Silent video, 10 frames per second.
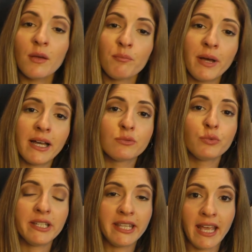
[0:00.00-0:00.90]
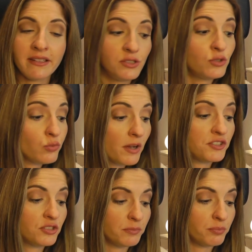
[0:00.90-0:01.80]
But we get to
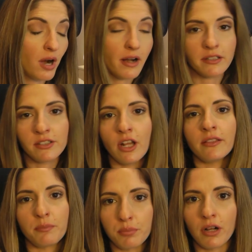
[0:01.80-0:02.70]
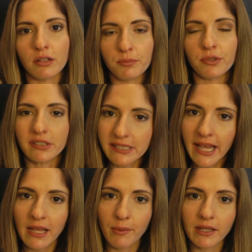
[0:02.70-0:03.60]
swatch the products, not the product per
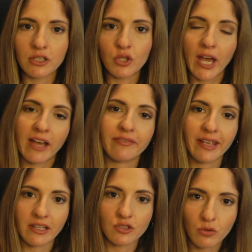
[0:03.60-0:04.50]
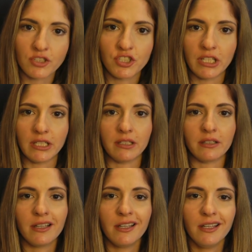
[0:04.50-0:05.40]
se, but you have a
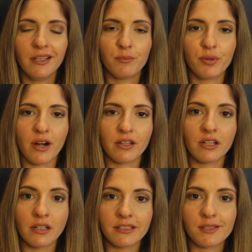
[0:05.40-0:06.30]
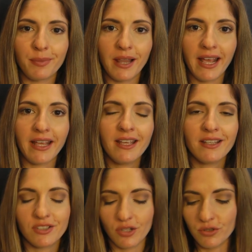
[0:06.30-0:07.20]
swatching product on display
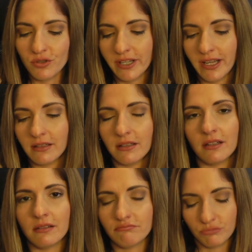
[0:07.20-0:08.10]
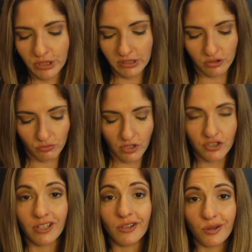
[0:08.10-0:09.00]
so you can really
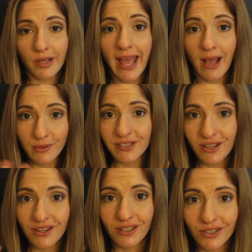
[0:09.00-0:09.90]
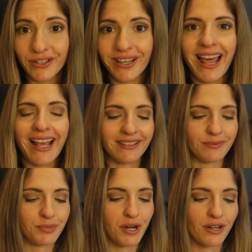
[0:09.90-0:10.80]
swatch and look how it's gonna look like the
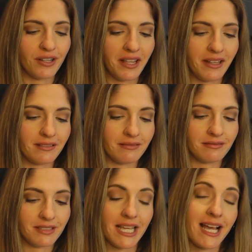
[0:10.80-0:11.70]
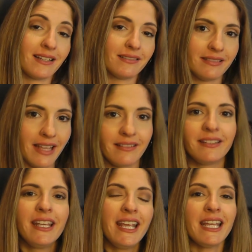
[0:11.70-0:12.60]
product and yeah
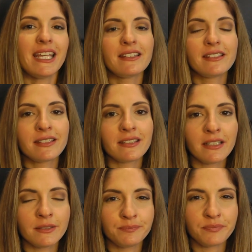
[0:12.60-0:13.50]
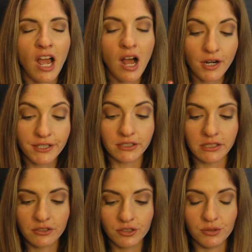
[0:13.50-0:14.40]
then it's um,
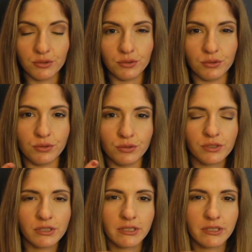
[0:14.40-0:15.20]
harder to